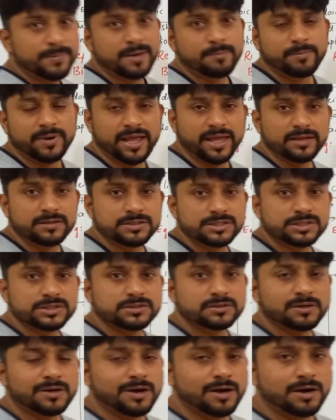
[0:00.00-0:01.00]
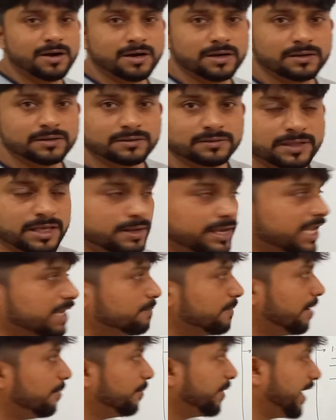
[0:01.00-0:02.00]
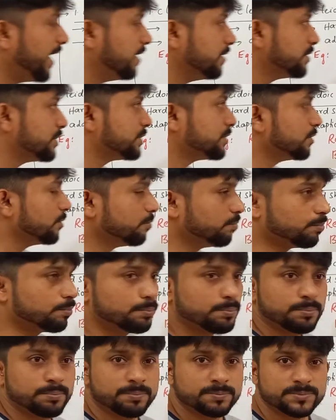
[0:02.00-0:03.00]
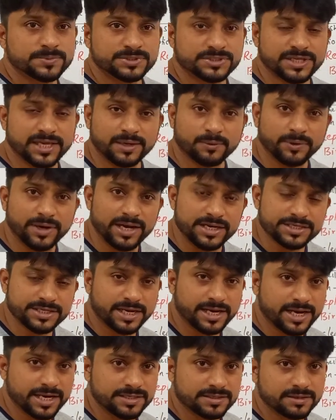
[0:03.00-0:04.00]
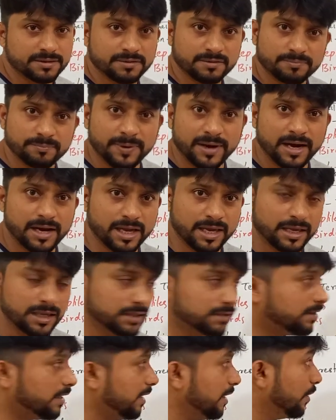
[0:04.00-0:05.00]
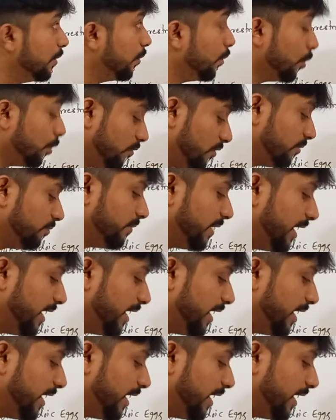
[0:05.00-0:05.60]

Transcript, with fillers: membranes are the egg membranes secreted by the ovum